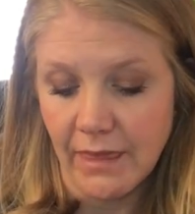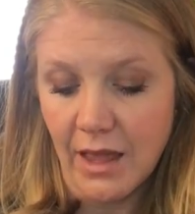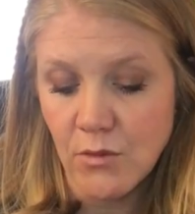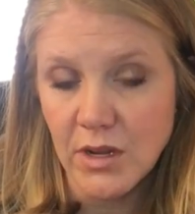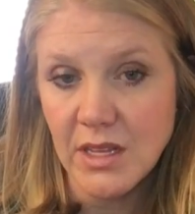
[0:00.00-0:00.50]

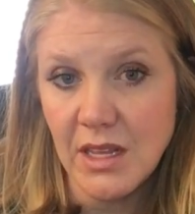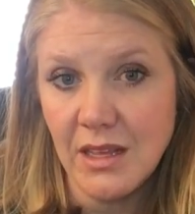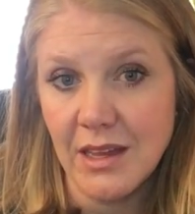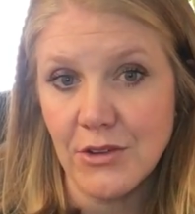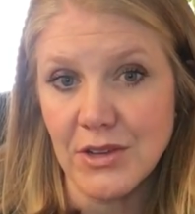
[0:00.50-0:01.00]
I want to
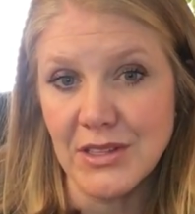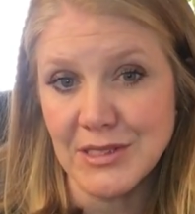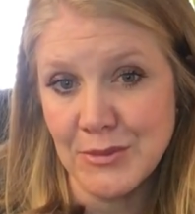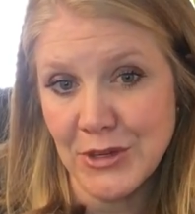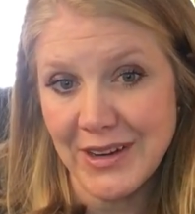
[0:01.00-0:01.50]
geek out on
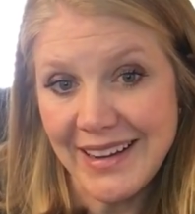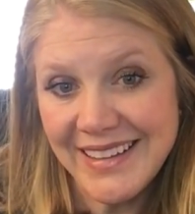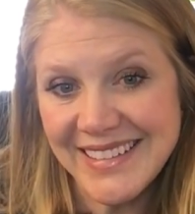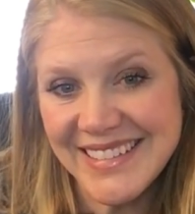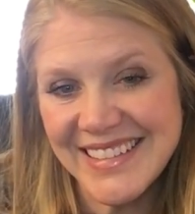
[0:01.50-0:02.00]
some
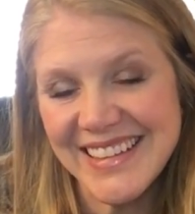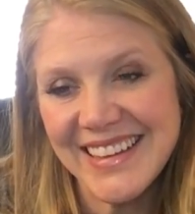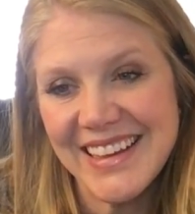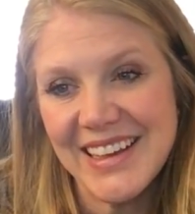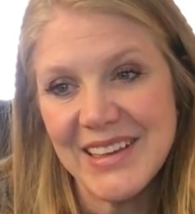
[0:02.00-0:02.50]
Greek
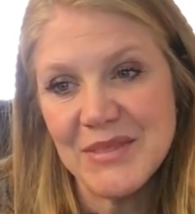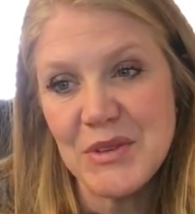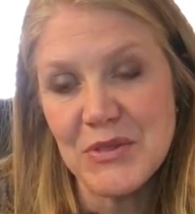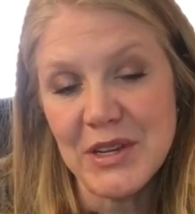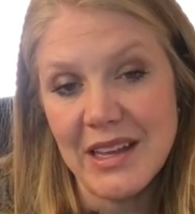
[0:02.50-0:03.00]

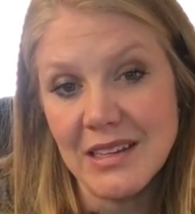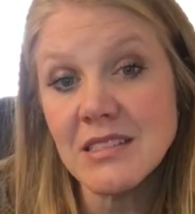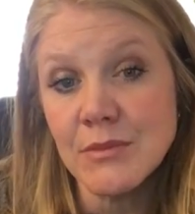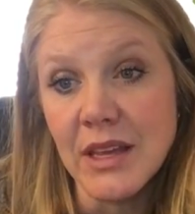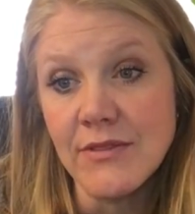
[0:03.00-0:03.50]
before getting
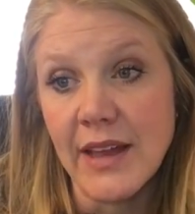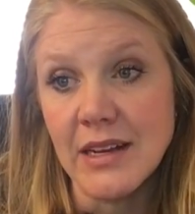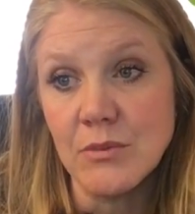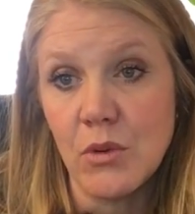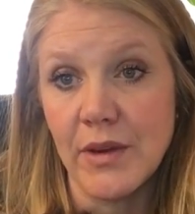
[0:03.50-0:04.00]
to my
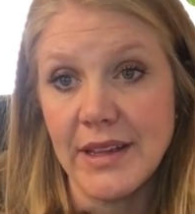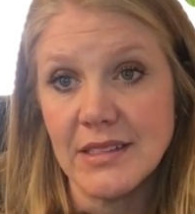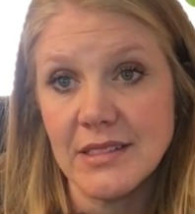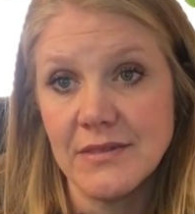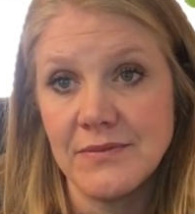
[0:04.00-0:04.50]
final
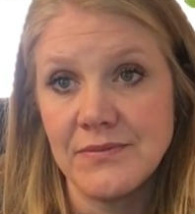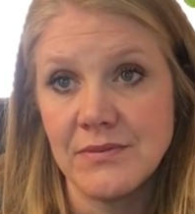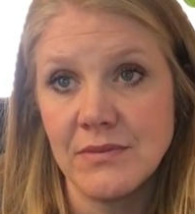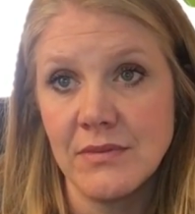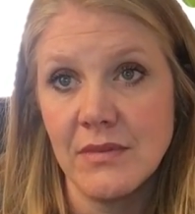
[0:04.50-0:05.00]
point.
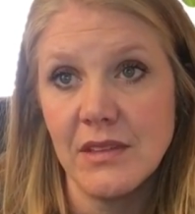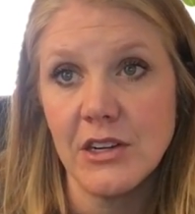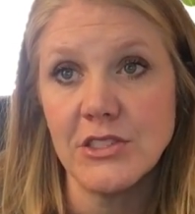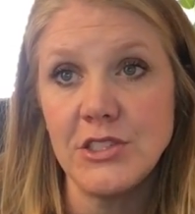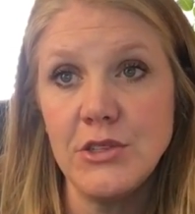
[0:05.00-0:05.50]

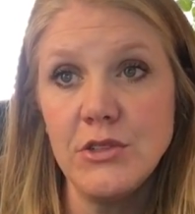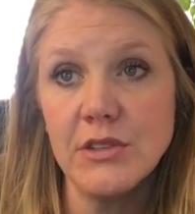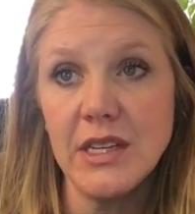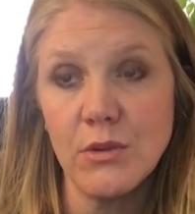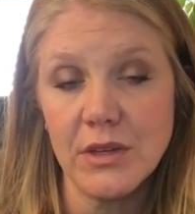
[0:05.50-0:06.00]
There are 2
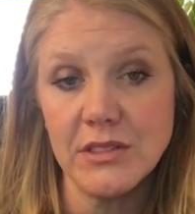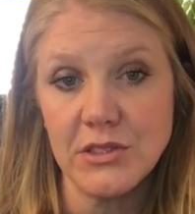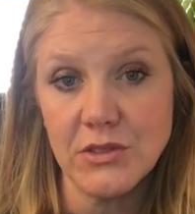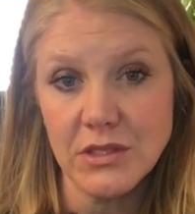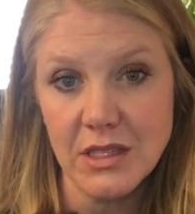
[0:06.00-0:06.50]
Greek words
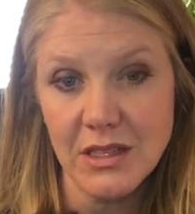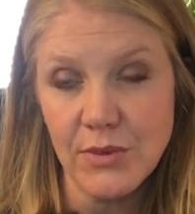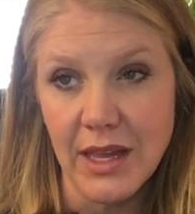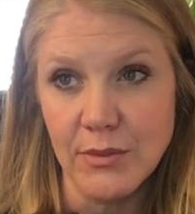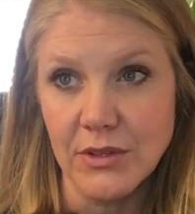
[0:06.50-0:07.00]
used in the
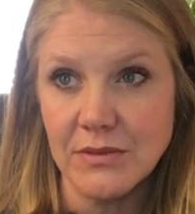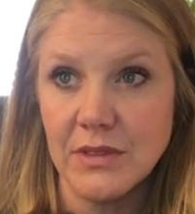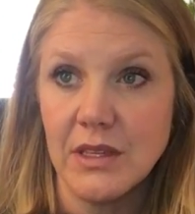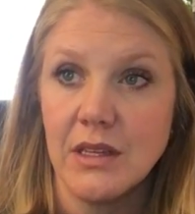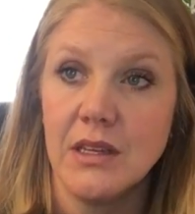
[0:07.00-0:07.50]
Bible
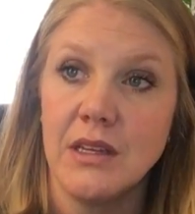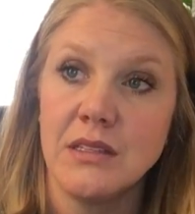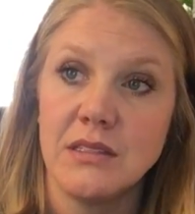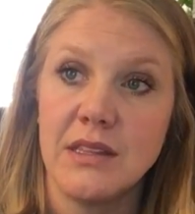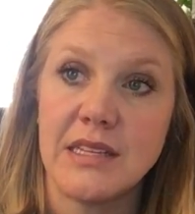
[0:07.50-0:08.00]

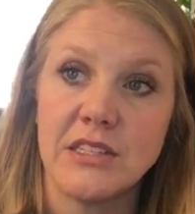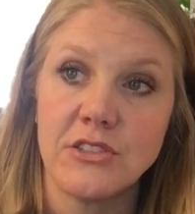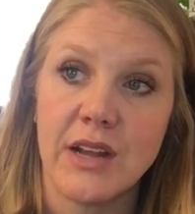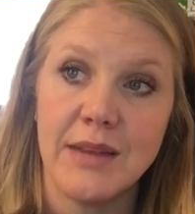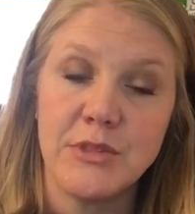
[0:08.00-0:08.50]
that
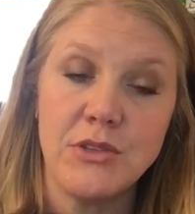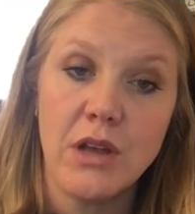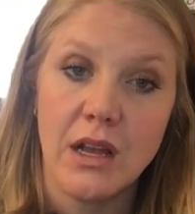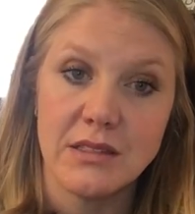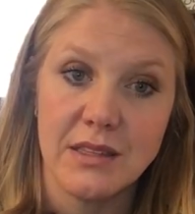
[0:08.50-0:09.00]
describe 2
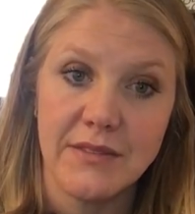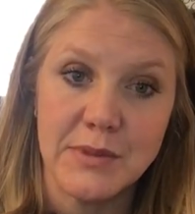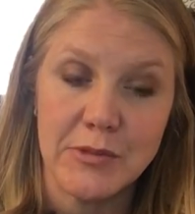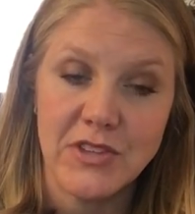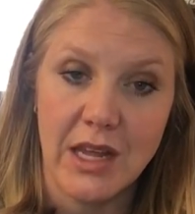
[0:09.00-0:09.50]

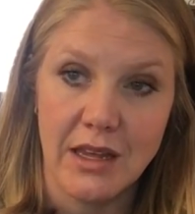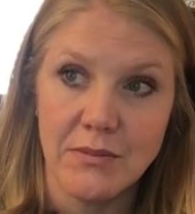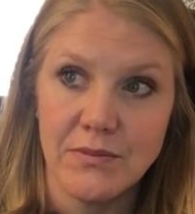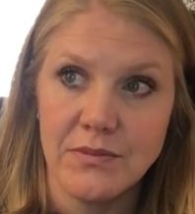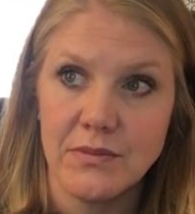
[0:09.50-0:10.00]
concepts of
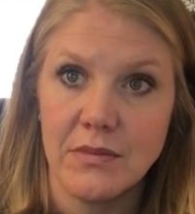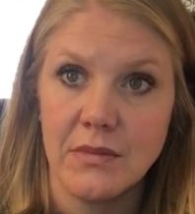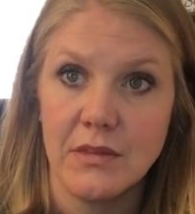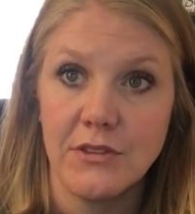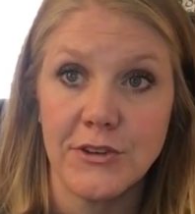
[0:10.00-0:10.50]
time.
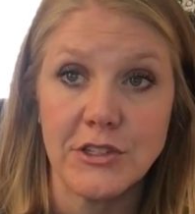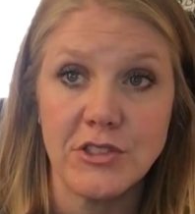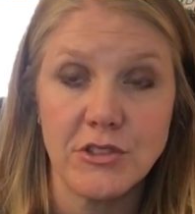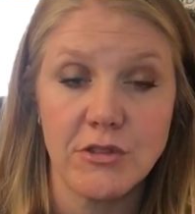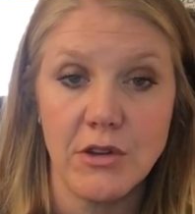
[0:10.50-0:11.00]
The first
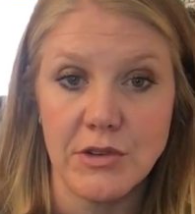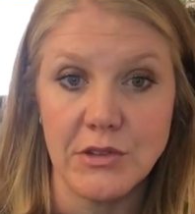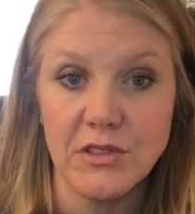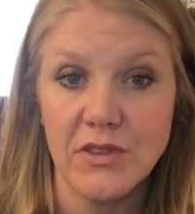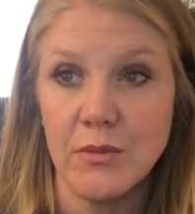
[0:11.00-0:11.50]
is
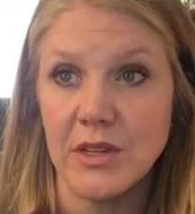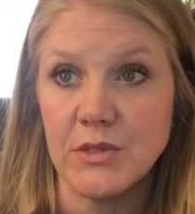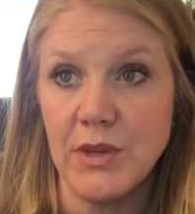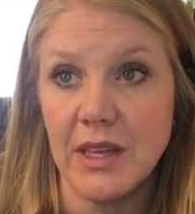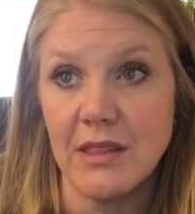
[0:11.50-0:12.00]
chronos, from which
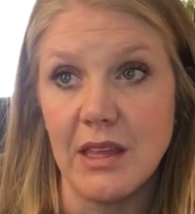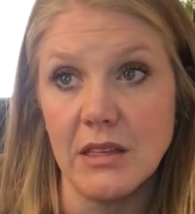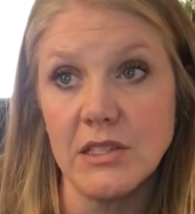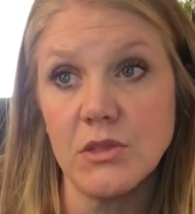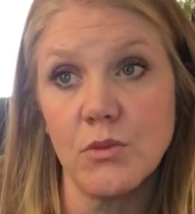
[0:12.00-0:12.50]
we get the
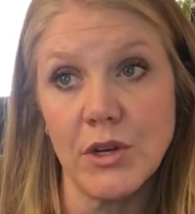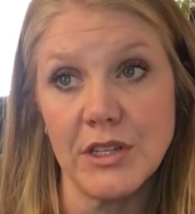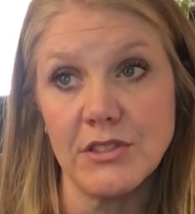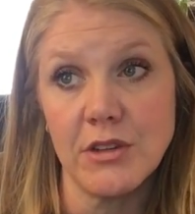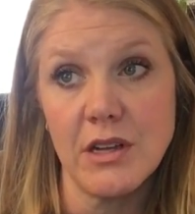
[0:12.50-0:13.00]
English
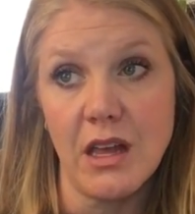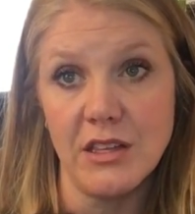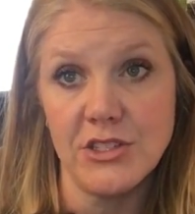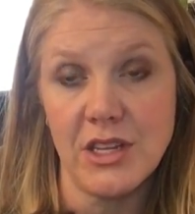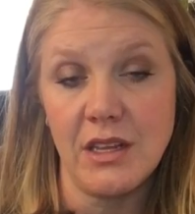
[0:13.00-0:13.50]
words
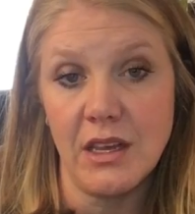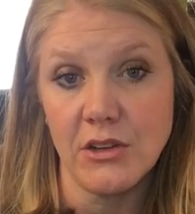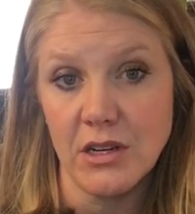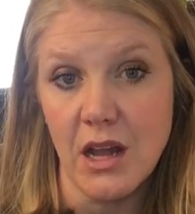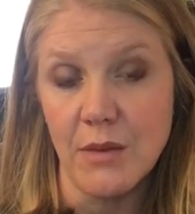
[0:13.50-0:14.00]
chronology
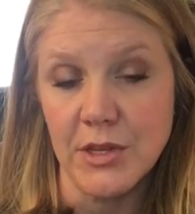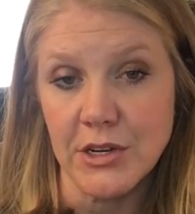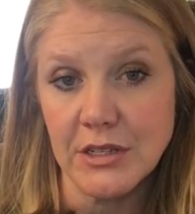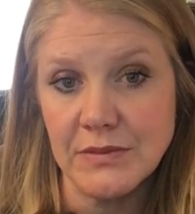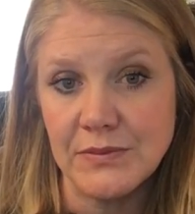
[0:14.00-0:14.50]
and
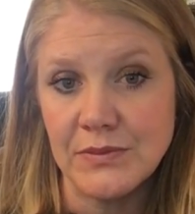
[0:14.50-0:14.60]
chronometer.